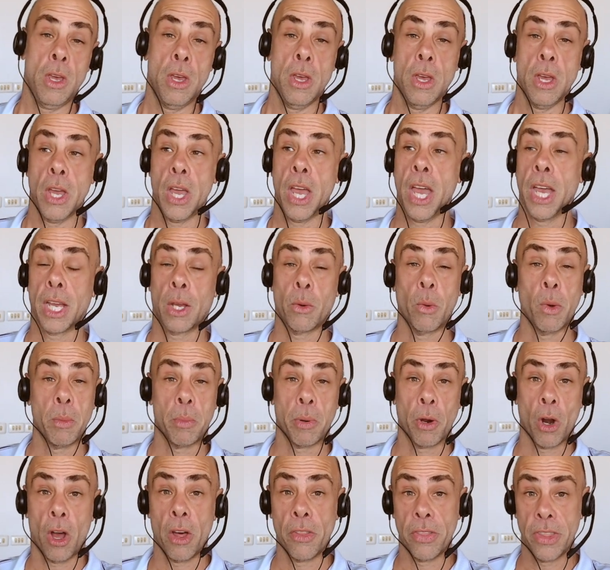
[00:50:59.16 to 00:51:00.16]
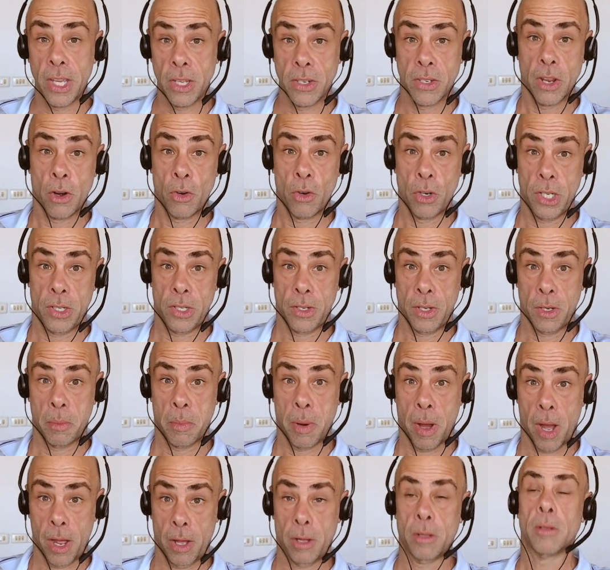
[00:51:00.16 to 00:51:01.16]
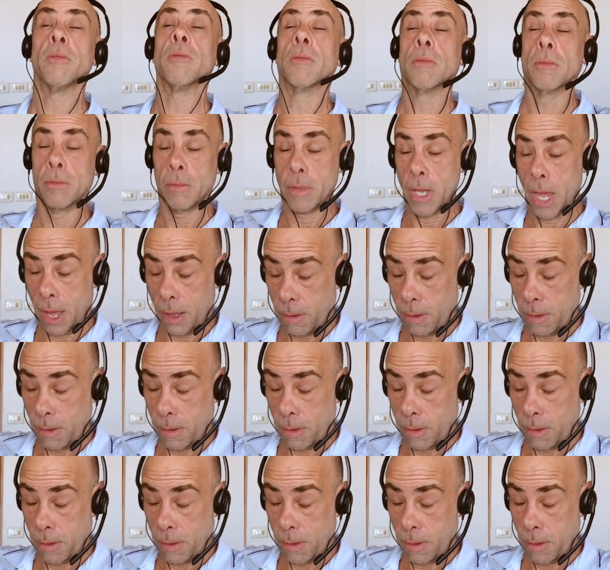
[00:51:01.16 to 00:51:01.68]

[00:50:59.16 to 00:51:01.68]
And can we put all these energies in the pile? Yeah.